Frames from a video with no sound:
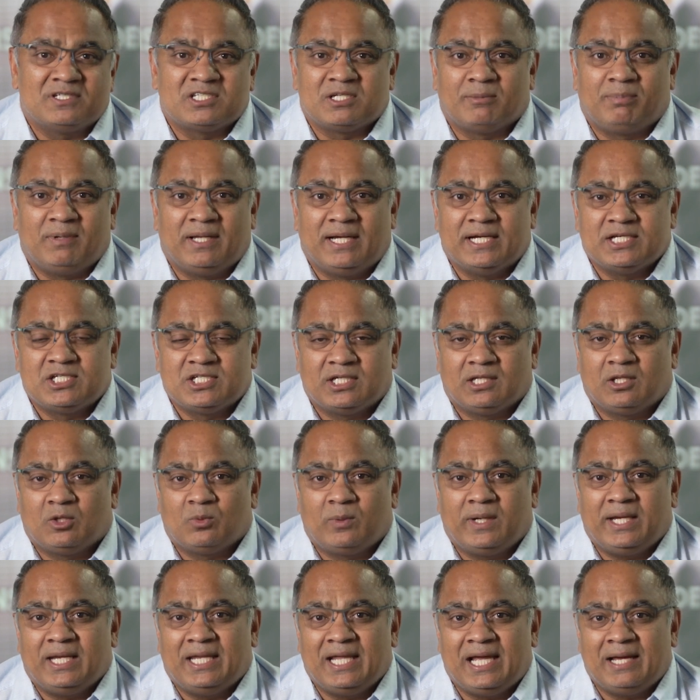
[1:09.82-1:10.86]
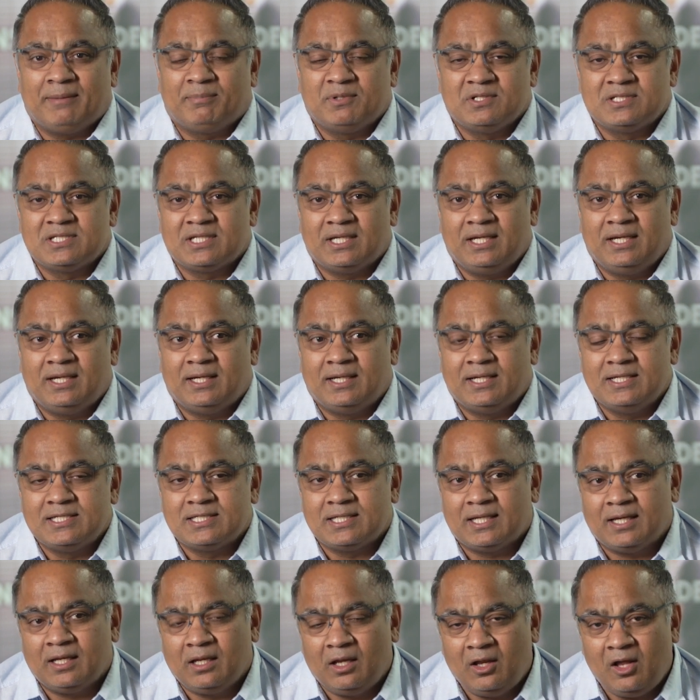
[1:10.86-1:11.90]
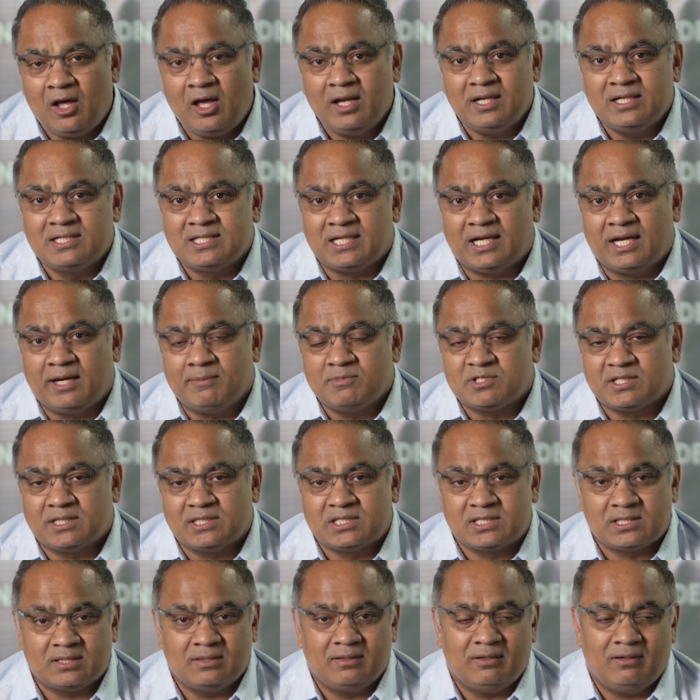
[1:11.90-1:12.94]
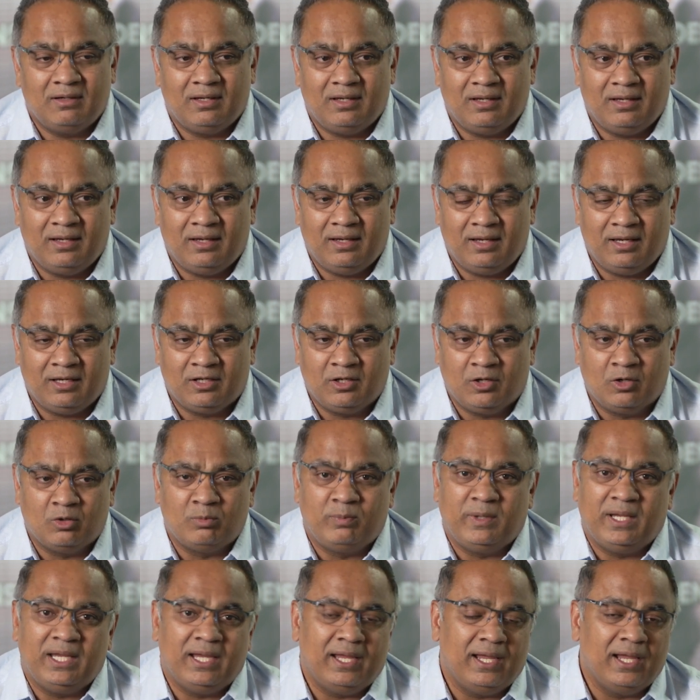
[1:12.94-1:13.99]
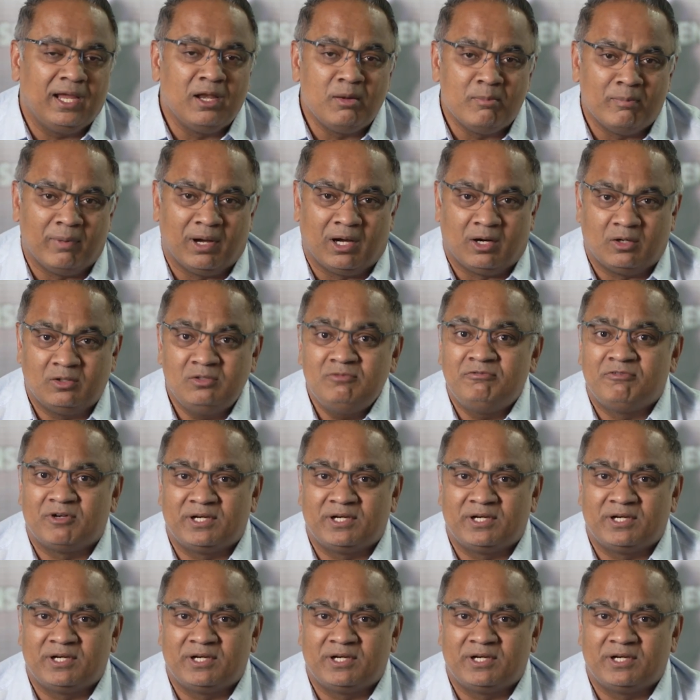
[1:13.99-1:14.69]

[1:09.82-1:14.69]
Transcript: supply chain, the way it happens is, a lot of times it could be inbound.